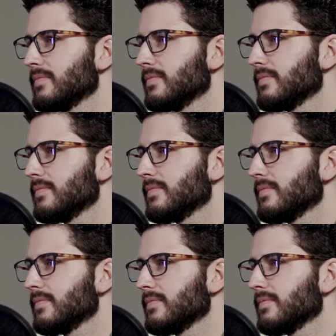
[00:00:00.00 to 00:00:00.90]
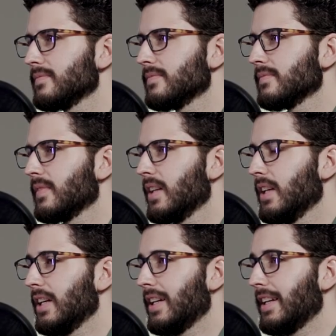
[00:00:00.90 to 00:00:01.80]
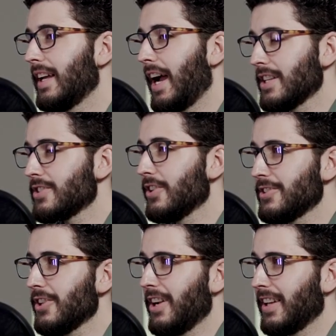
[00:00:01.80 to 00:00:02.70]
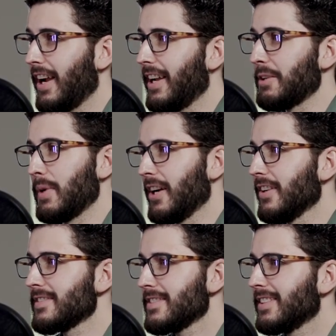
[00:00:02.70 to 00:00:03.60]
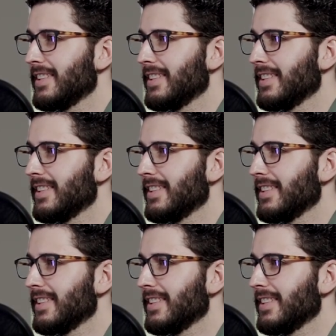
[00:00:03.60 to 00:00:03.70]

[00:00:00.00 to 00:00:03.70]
and to help them that way? Yeah, it's, it's a lot of guiding parents.